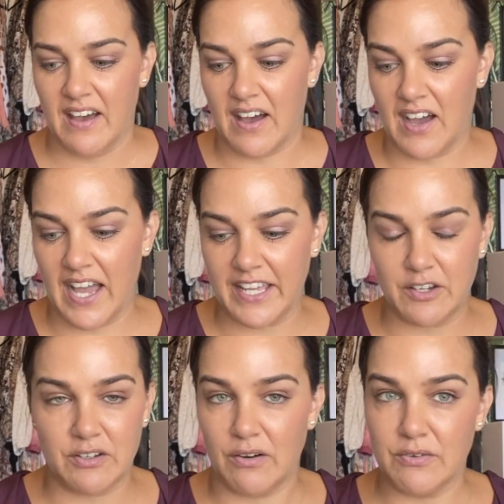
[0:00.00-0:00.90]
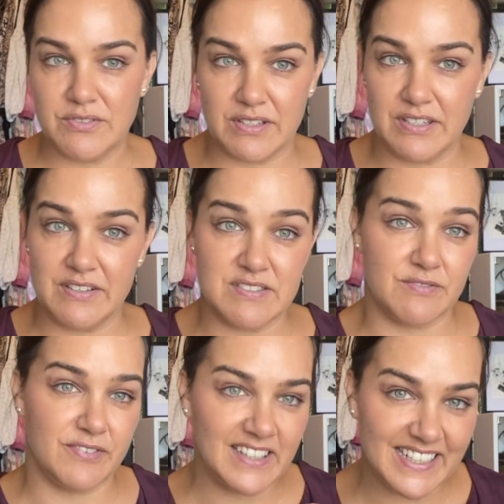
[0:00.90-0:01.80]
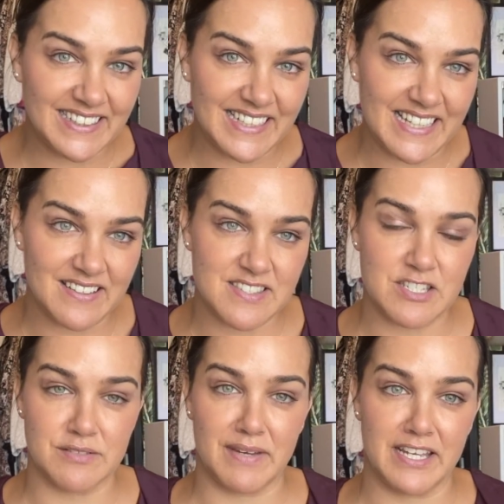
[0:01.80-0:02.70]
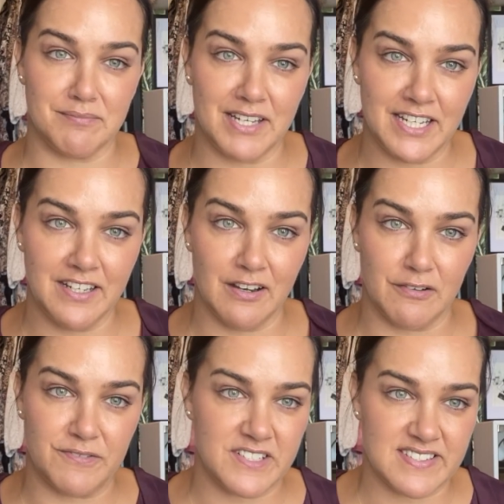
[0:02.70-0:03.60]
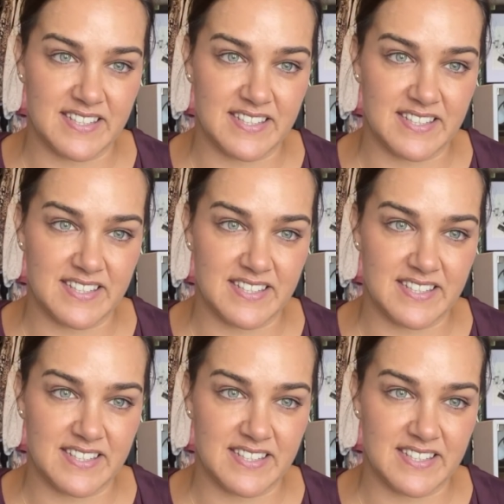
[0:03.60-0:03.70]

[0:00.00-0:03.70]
I could also use affiliate links to make money off just